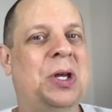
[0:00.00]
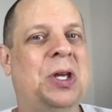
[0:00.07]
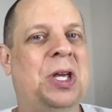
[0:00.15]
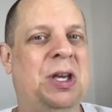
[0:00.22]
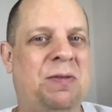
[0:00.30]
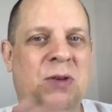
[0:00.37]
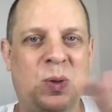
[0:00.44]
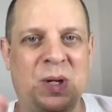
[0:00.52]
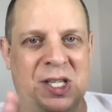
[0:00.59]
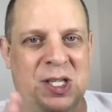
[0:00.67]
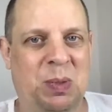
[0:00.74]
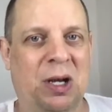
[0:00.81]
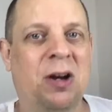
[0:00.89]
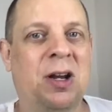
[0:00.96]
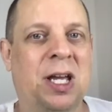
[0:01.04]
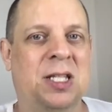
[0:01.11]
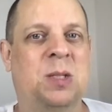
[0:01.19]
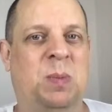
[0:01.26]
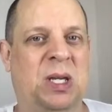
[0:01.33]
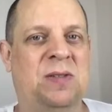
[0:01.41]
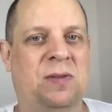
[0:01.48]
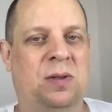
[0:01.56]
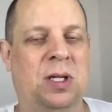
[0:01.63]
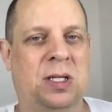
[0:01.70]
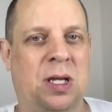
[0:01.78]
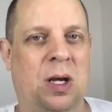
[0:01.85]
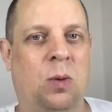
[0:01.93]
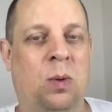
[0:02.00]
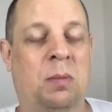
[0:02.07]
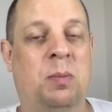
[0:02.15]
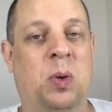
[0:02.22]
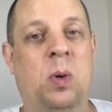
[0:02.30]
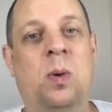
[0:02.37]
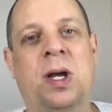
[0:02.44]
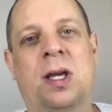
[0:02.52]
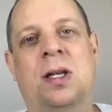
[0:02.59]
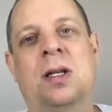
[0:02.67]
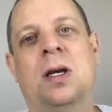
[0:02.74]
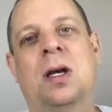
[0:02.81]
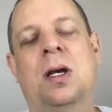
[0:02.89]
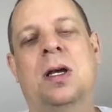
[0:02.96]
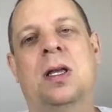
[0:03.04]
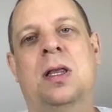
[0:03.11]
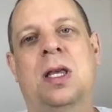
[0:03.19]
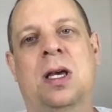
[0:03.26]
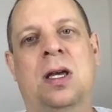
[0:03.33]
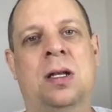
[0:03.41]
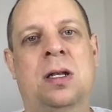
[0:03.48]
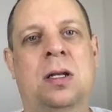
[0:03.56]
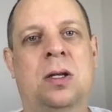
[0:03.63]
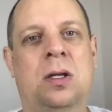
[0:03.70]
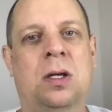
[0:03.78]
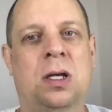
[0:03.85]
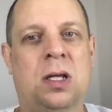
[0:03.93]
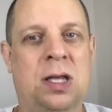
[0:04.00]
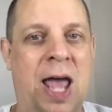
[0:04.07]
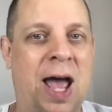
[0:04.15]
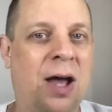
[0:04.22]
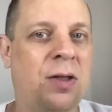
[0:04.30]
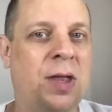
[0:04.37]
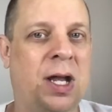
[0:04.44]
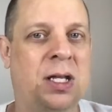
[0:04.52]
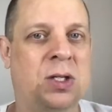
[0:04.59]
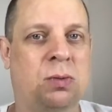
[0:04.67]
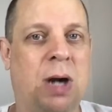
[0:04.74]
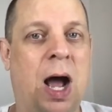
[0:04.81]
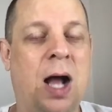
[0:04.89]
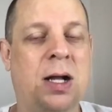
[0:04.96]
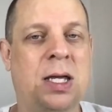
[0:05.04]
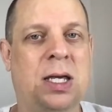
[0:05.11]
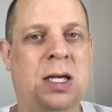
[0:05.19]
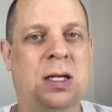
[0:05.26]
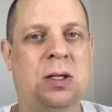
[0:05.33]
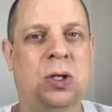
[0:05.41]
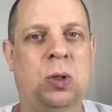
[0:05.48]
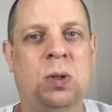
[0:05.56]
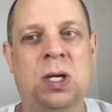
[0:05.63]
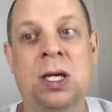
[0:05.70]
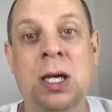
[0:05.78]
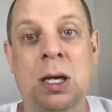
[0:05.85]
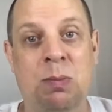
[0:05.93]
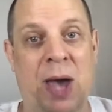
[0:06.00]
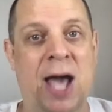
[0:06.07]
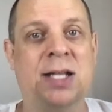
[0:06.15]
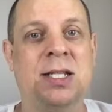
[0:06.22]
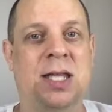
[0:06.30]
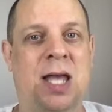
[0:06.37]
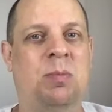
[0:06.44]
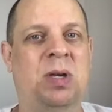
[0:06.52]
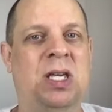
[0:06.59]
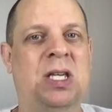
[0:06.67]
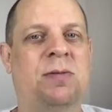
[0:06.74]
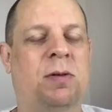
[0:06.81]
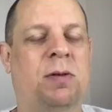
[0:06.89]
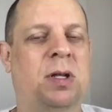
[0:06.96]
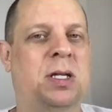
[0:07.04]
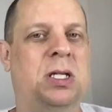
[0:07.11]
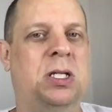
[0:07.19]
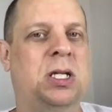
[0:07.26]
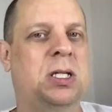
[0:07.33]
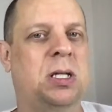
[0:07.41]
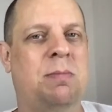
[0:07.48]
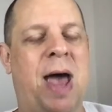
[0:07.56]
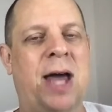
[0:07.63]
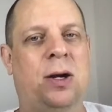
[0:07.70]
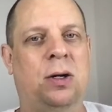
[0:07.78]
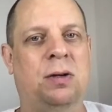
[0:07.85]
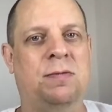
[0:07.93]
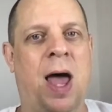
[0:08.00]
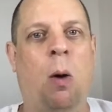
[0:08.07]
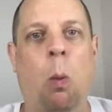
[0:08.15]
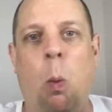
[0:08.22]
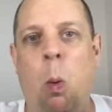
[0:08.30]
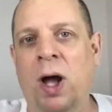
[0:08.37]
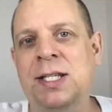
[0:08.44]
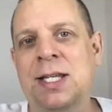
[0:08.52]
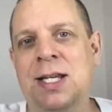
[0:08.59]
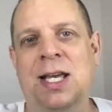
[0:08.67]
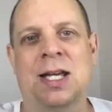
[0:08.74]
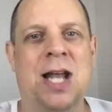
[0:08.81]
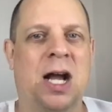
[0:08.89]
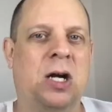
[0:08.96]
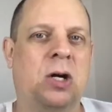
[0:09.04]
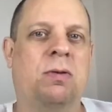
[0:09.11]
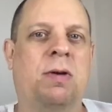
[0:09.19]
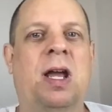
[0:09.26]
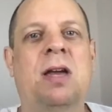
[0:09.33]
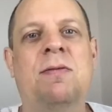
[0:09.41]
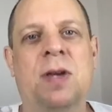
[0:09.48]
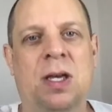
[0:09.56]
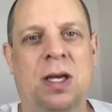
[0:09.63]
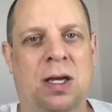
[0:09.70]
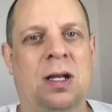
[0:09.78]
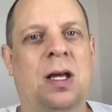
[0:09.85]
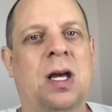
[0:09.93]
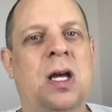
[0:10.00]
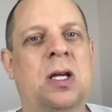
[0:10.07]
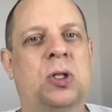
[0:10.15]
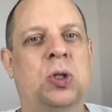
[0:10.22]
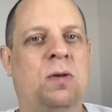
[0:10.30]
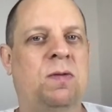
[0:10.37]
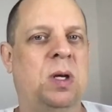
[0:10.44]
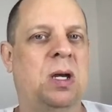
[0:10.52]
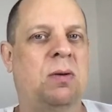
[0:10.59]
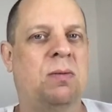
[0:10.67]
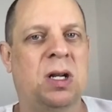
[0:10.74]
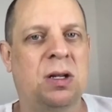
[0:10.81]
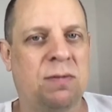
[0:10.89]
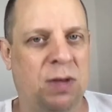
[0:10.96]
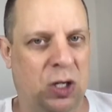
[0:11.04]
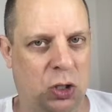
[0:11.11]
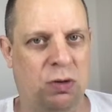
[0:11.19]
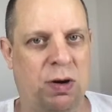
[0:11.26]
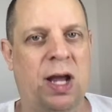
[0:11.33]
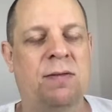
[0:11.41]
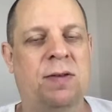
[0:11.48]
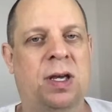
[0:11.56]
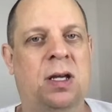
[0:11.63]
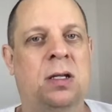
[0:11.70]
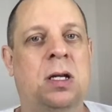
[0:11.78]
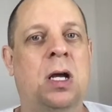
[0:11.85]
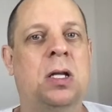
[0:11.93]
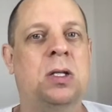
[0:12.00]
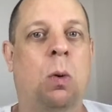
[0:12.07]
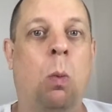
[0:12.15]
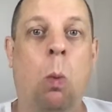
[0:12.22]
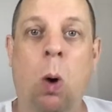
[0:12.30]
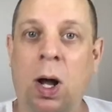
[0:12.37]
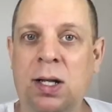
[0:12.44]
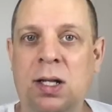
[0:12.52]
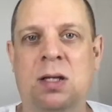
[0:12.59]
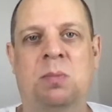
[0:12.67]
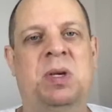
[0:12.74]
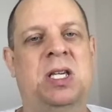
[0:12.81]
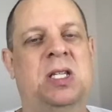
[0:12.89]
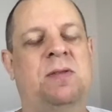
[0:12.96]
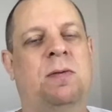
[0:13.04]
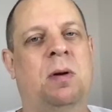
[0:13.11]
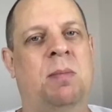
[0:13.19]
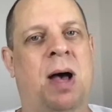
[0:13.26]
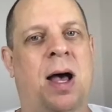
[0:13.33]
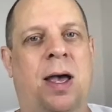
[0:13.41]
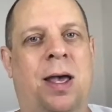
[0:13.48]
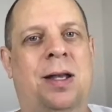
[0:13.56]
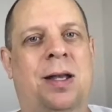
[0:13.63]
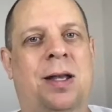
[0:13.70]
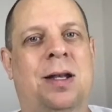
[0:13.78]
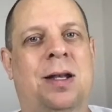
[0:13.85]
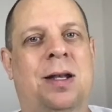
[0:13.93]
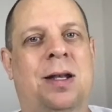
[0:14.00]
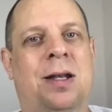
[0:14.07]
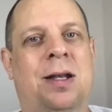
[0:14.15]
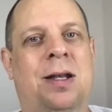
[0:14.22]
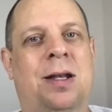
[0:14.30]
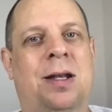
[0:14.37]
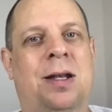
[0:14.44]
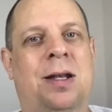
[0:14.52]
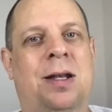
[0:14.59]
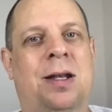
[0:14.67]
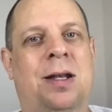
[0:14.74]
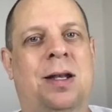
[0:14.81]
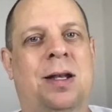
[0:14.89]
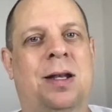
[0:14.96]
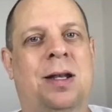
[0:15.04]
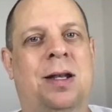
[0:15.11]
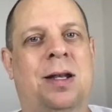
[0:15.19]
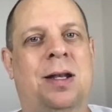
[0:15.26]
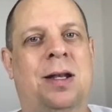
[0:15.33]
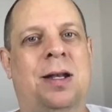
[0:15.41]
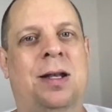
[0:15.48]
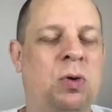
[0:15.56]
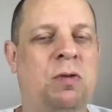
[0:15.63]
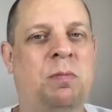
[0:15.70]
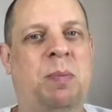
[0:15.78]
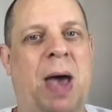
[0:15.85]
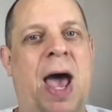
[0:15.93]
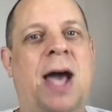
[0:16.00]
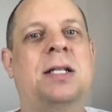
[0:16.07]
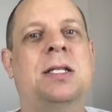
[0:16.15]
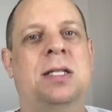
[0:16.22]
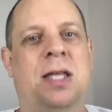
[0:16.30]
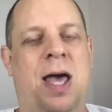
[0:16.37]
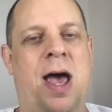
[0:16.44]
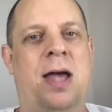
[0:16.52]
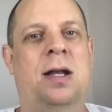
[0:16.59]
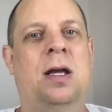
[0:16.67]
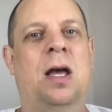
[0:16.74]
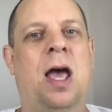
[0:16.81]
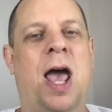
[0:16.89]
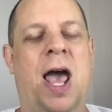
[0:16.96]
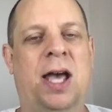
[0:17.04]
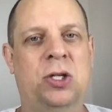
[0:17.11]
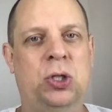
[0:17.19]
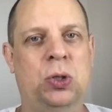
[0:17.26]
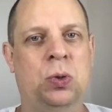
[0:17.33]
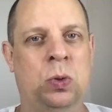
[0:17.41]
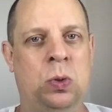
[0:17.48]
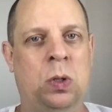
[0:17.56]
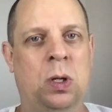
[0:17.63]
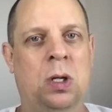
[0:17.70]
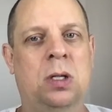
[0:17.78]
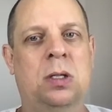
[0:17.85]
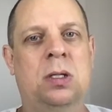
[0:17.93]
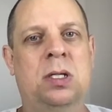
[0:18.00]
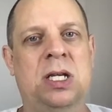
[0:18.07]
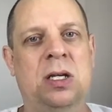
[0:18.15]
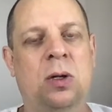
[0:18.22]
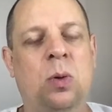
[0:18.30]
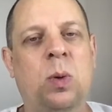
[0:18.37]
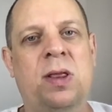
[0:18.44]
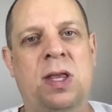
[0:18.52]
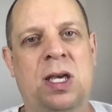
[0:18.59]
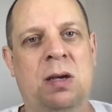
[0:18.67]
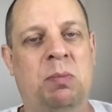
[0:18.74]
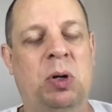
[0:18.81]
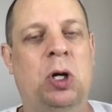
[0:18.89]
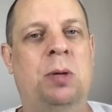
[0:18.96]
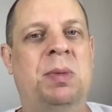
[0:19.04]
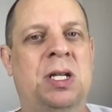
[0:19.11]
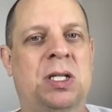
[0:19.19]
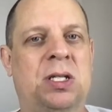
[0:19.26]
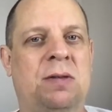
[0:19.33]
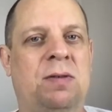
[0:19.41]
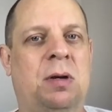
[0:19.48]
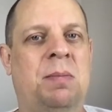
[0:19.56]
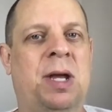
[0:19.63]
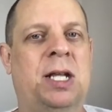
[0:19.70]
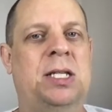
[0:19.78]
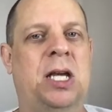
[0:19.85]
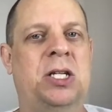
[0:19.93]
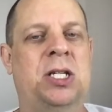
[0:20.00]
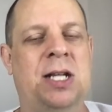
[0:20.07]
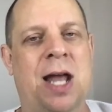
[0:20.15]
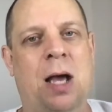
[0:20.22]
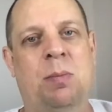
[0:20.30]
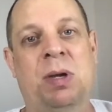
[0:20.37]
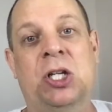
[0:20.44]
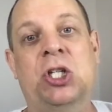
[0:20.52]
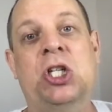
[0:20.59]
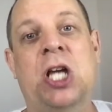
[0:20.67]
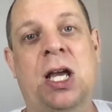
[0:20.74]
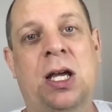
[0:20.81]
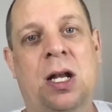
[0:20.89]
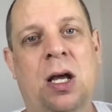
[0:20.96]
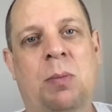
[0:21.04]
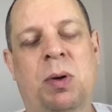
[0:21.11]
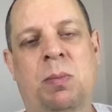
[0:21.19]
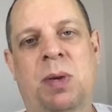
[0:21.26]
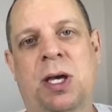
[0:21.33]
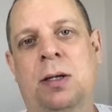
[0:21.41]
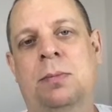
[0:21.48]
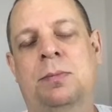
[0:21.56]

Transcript: If you experience peacefulness at one point, then now that it's rocky, you can get back to that peacefulness. It's just a matter of not wanting it, not craving it. So if you get rid of the craving to want the peaceful mind, then it will be more likely to move back to that as you deal with the impermanence of your meditation now being shaken up a bit.